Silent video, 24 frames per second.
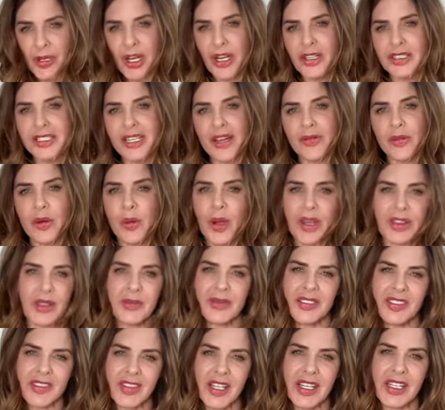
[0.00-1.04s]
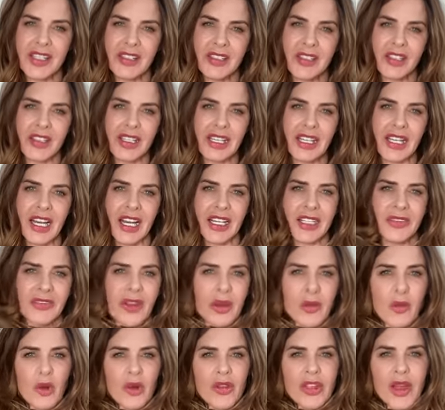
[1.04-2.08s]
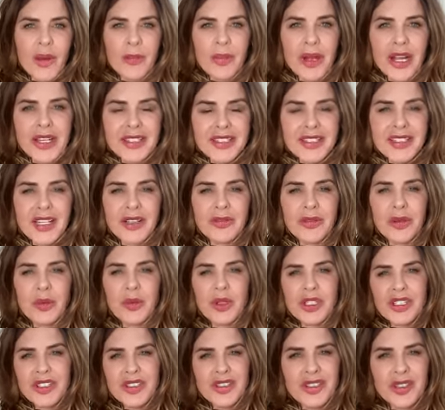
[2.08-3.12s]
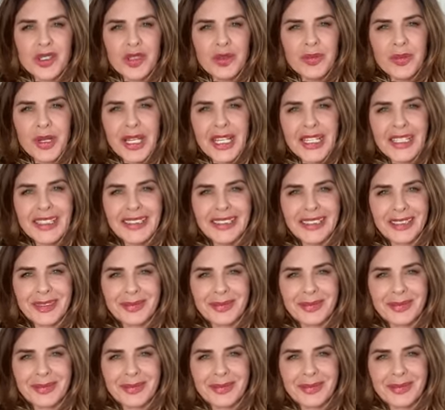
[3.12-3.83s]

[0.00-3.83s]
but I'd never wear them singularly. Like if I wore that by itself, it wouldn't suit me.